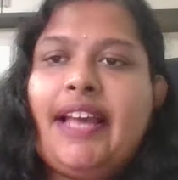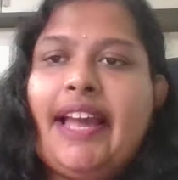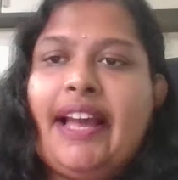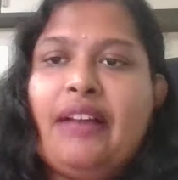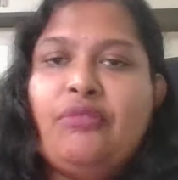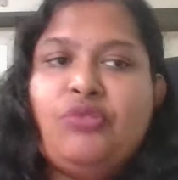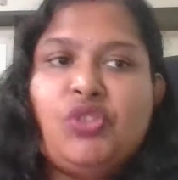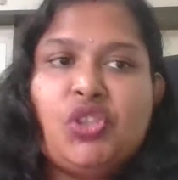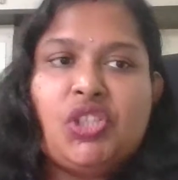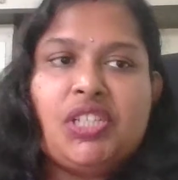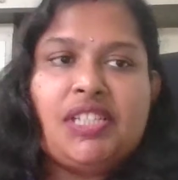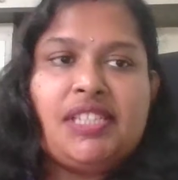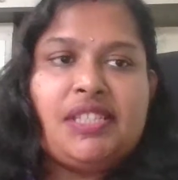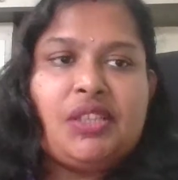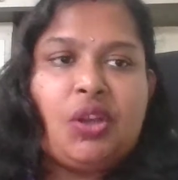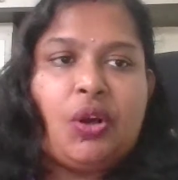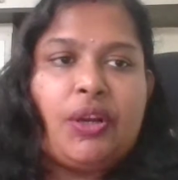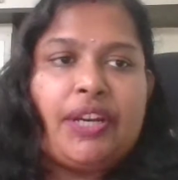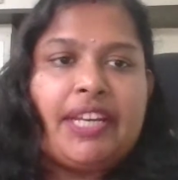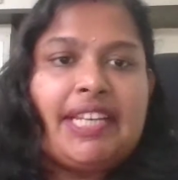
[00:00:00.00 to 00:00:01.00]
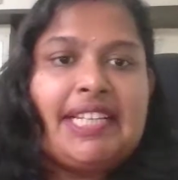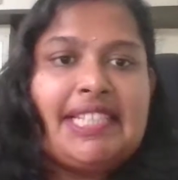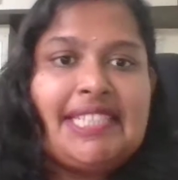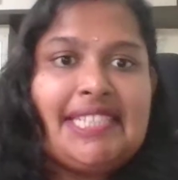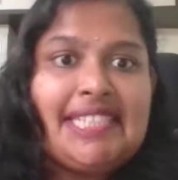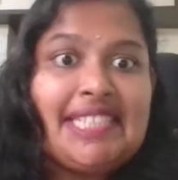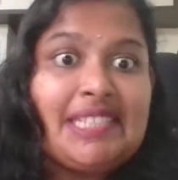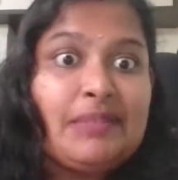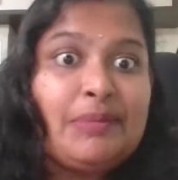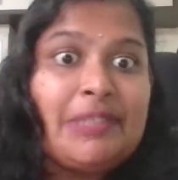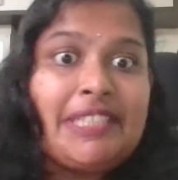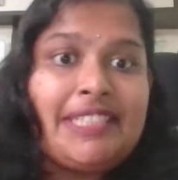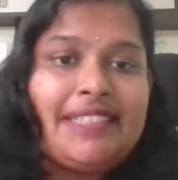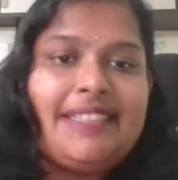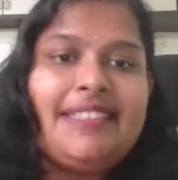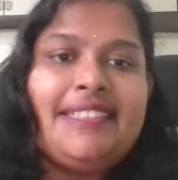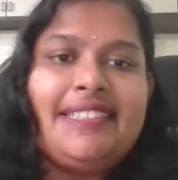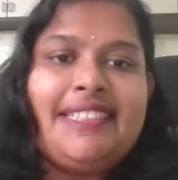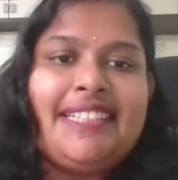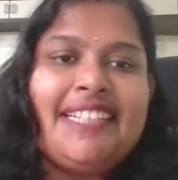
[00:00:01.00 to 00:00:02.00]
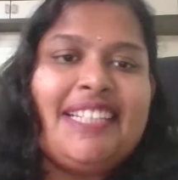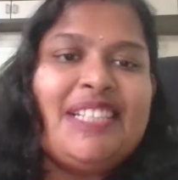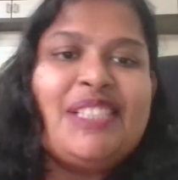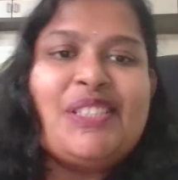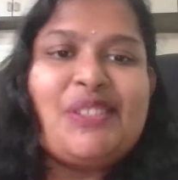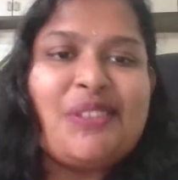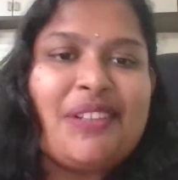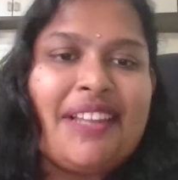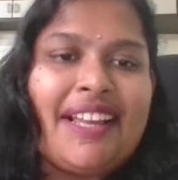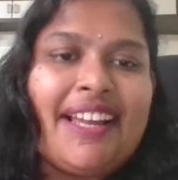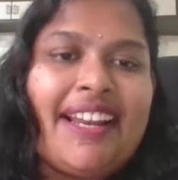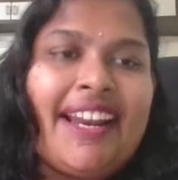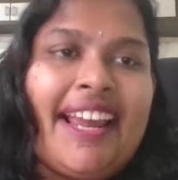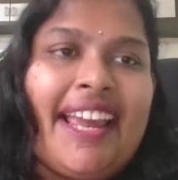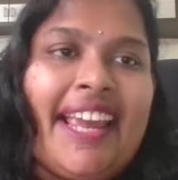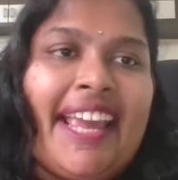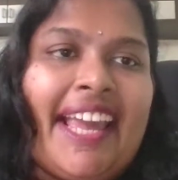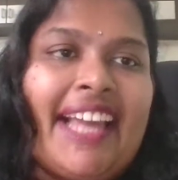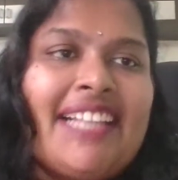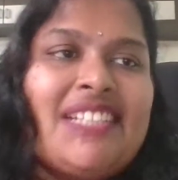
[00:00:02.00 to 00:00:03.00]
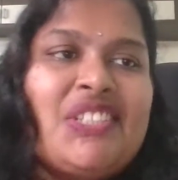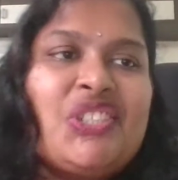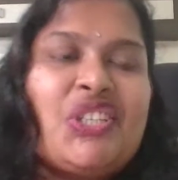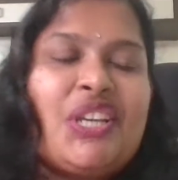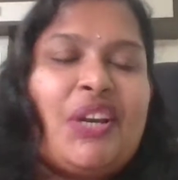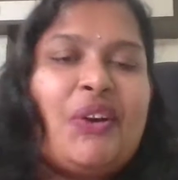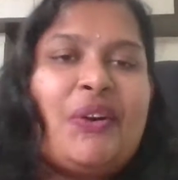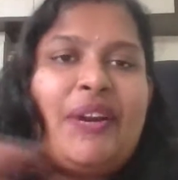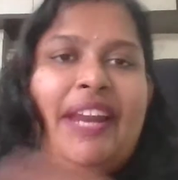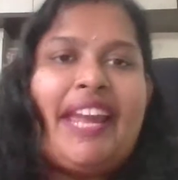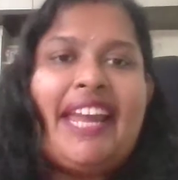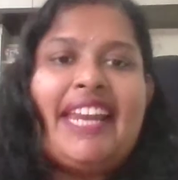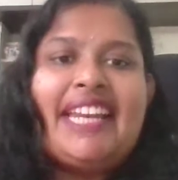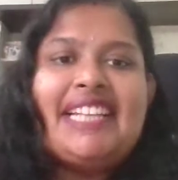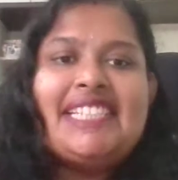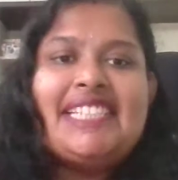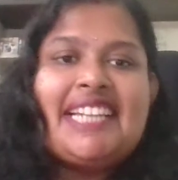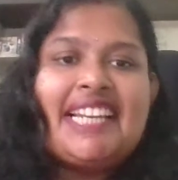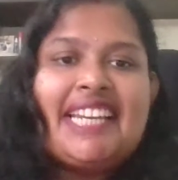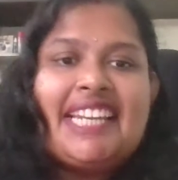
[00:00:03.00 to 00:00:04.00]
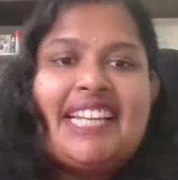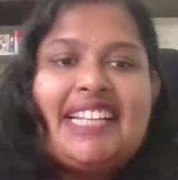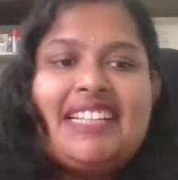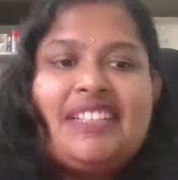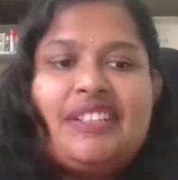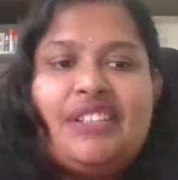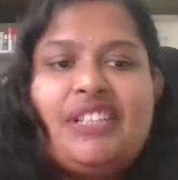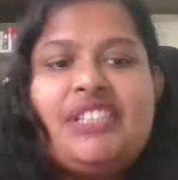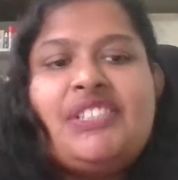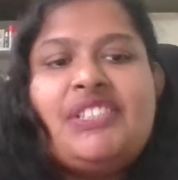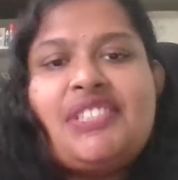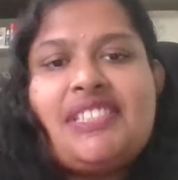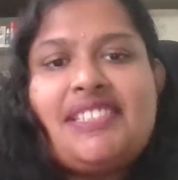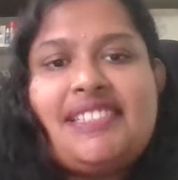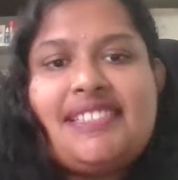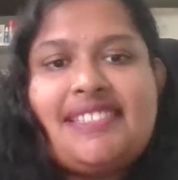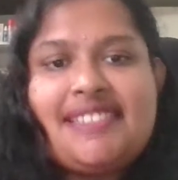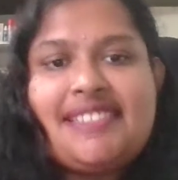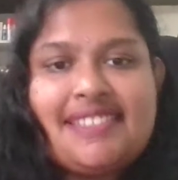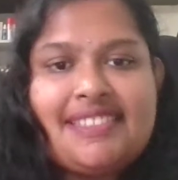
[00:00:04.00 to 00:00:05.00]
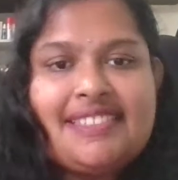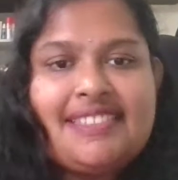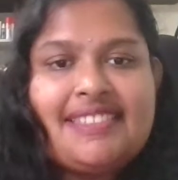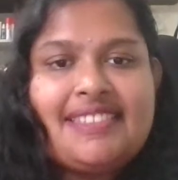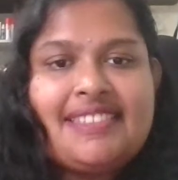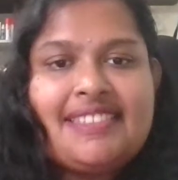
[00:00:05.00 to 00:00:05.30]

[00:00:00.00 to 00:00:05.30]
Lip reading: I have just logged in a little bit early so that I can check on any technical glitches.